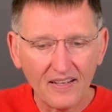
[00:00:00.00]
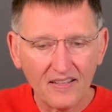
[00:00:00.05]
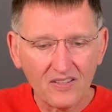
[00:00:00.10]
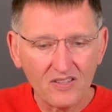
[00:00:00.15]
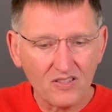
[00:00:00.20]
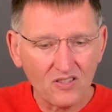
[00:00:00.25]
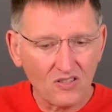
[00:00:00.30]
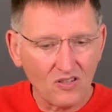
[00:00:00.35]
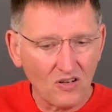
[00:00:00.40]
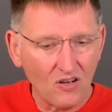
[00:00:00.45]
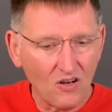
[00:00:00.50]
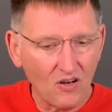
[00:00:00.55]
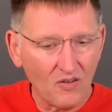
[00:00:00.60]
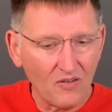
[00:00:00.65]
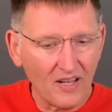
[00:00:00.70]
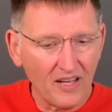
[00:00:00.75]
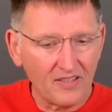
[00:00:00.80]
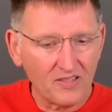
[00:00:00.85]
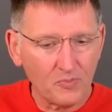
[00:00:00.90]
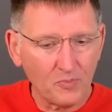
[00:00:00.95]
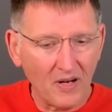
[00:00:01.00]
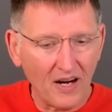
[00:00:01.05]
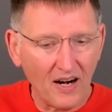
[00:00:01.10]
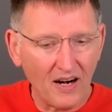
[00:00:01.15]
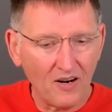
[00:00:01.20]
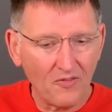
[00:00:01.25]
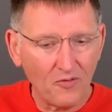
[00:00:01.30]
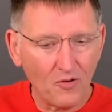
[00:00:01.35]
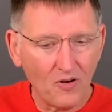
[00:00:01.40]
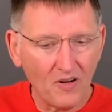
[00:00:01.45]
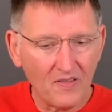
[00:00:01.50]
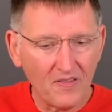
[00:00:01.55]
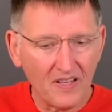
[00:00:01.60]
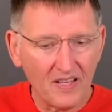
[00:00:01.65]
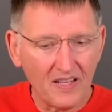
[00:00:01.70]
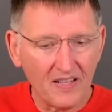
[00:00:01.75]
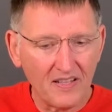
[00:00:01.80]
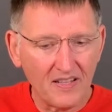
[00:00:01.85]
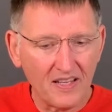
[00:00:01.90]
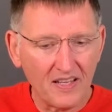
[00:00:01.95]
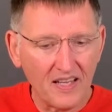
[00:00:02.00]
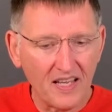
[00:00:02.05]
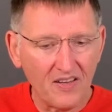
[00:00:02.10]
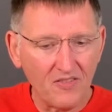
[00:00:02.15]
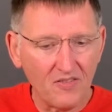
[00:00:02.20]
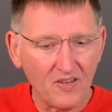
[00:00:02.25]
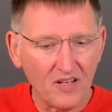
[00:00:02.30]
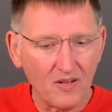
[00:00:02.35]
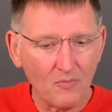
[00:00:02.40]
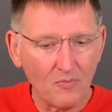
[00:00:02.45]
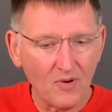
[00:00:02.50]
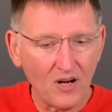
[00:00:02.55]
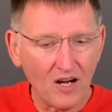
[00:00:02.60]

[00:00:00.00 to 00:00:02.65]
So that's powerful. And then the